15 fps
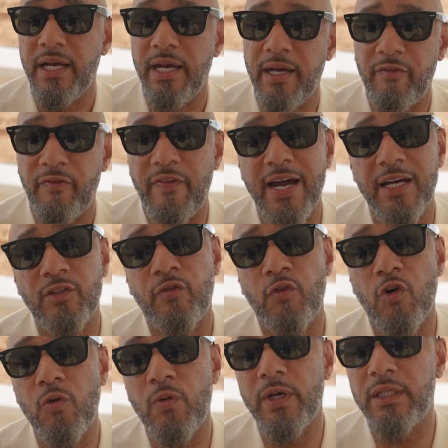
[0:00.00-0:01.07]
And fast
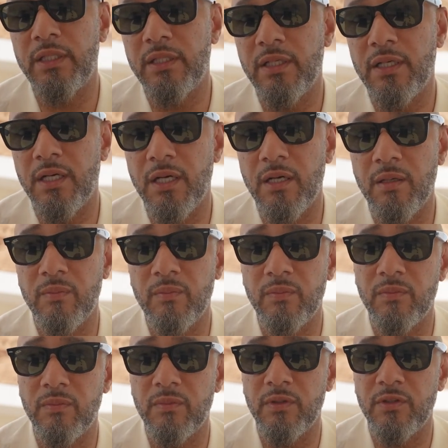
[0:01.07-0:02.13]
forward,
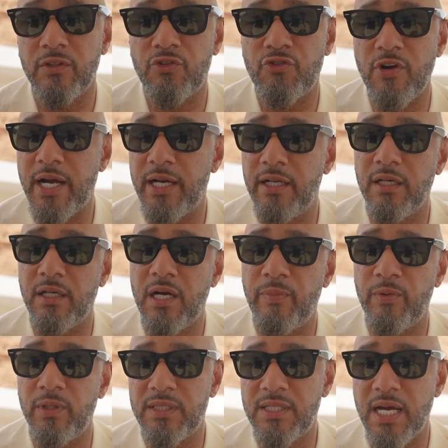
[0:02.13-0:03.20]
trying it a
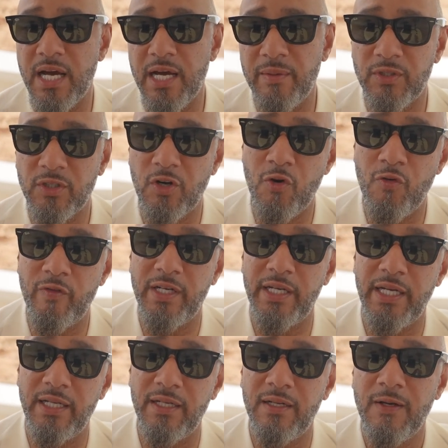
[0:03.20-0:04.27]
couple of times, COVID
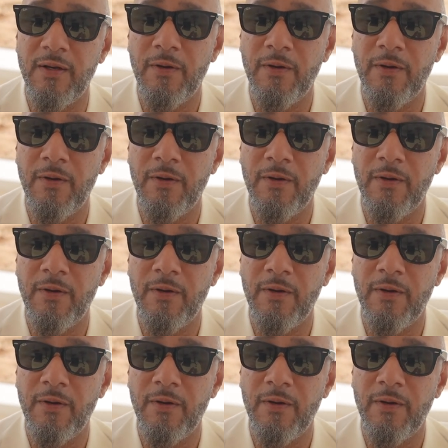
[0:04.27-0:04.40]
hit,